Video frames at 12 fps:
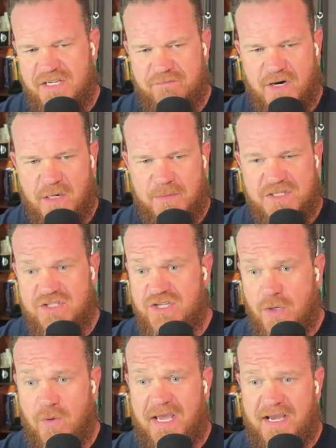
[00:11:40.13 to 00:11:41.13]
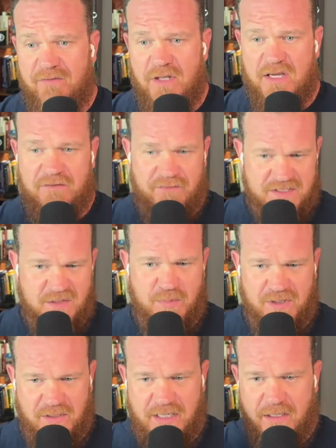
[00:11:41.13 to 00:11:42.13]
environments don't have a lot of
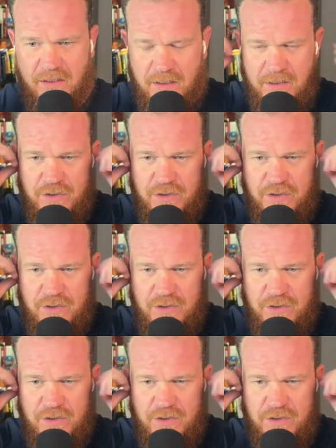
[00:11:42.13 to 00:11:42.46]
visibility.